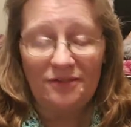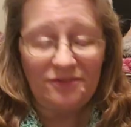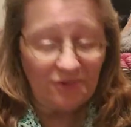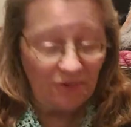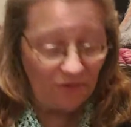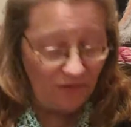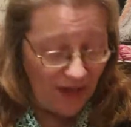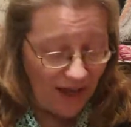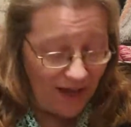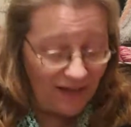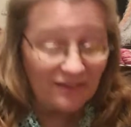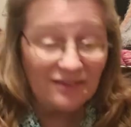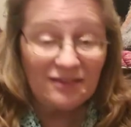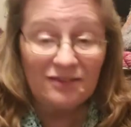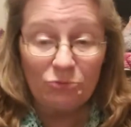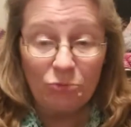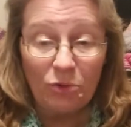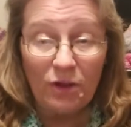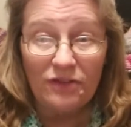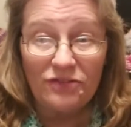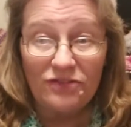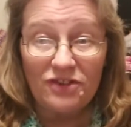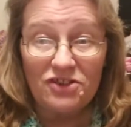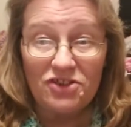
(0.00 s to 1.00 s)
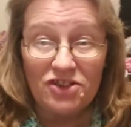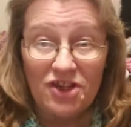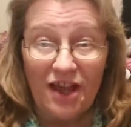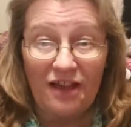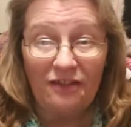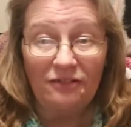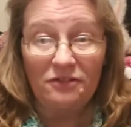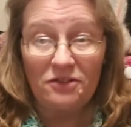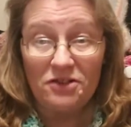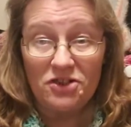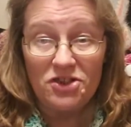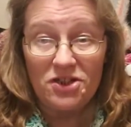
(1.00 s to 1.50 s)
So that's what the
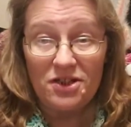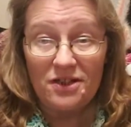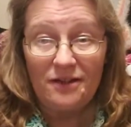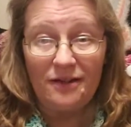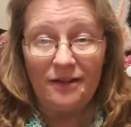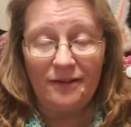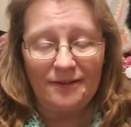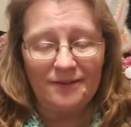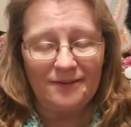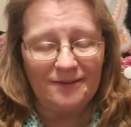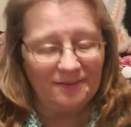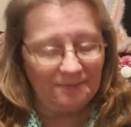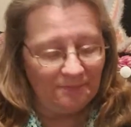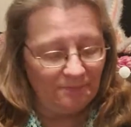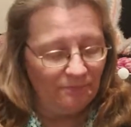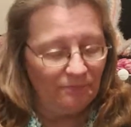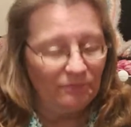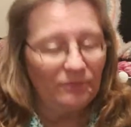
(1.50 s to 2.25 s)
challenge is.